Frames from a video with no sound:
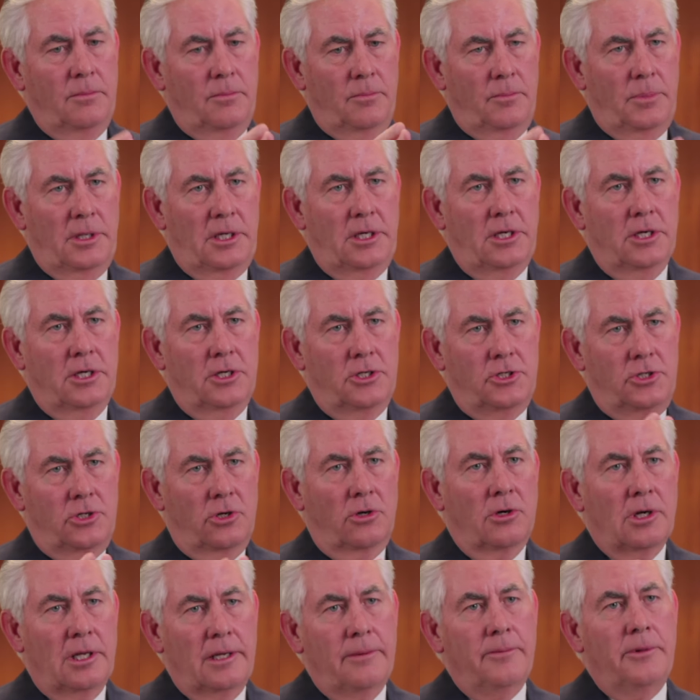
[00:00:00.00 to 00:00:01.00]
because
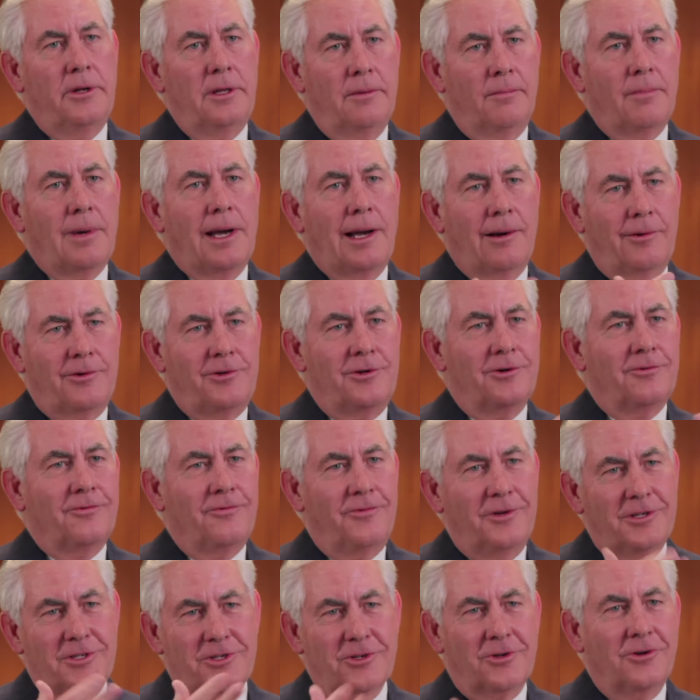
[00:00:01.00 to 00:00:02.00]
you're limited by your
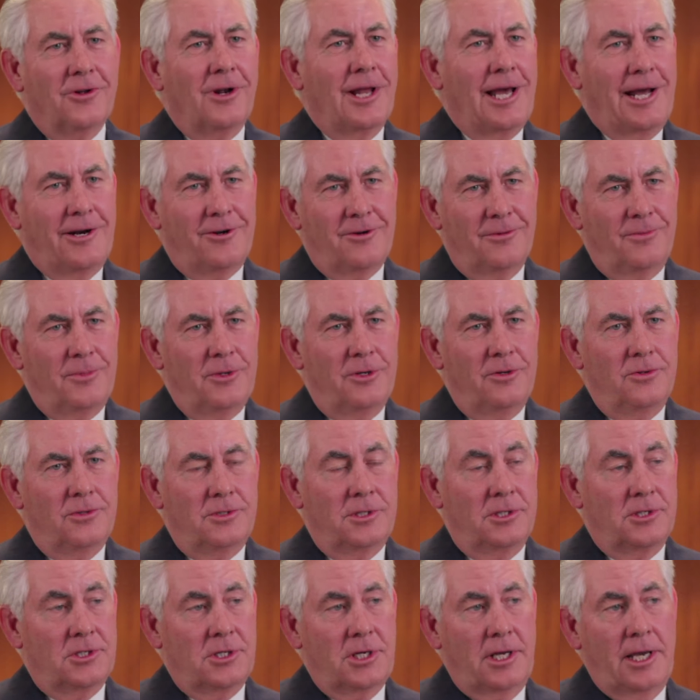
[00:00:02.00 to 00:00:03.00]
physical attributes.
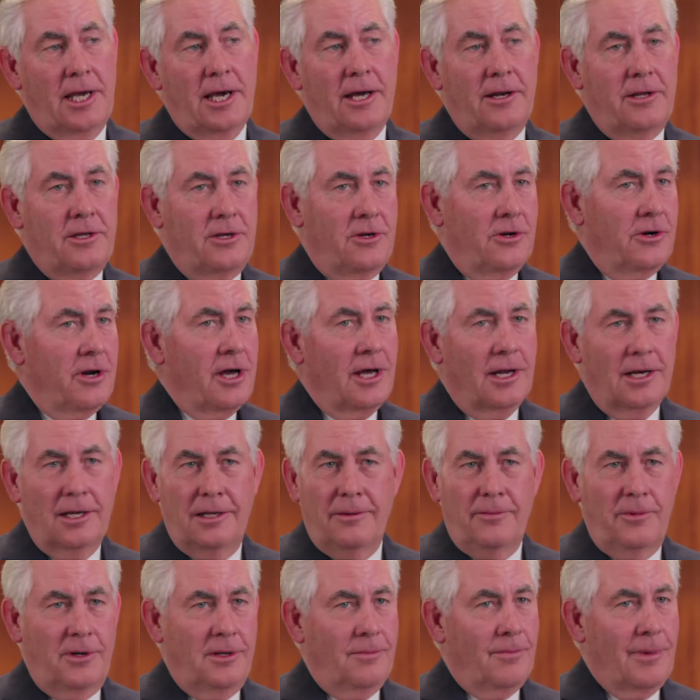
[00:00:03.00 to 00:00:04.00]
In scouting, you're not
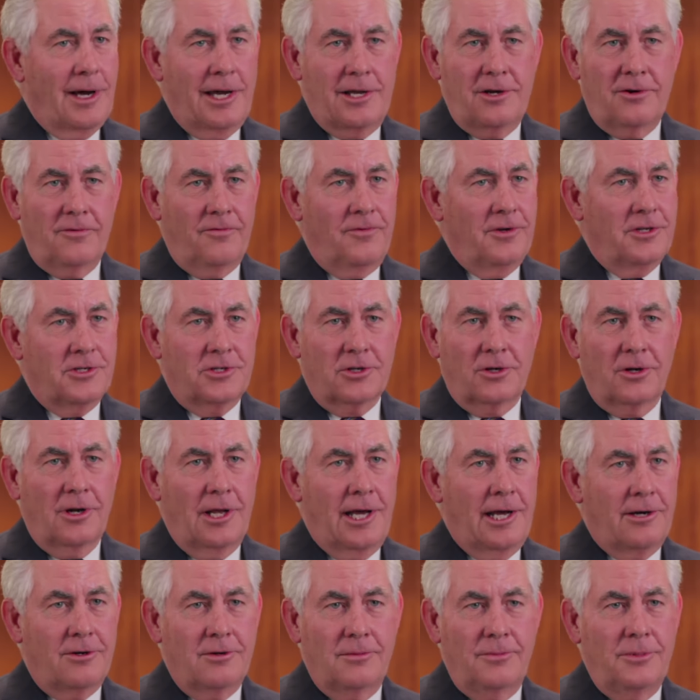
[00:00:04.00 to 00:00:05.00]
limited by your physical
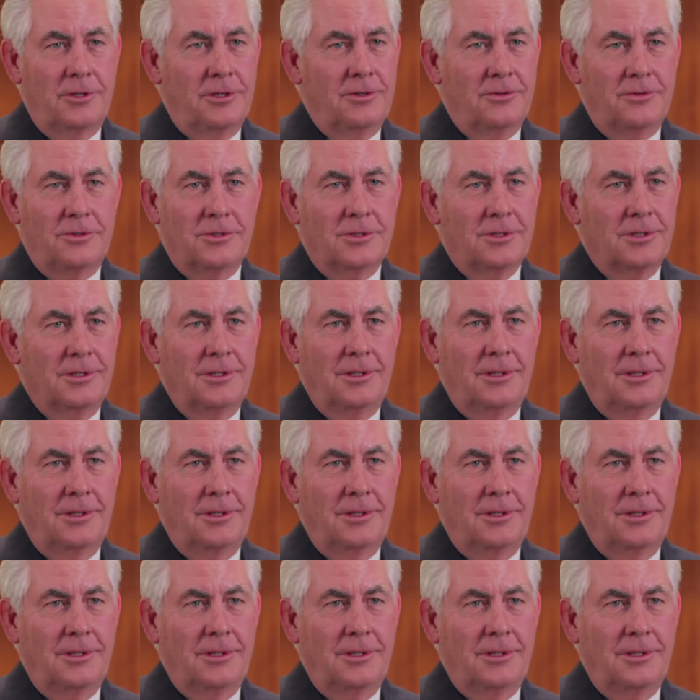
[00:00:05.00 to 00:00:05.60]
attributes.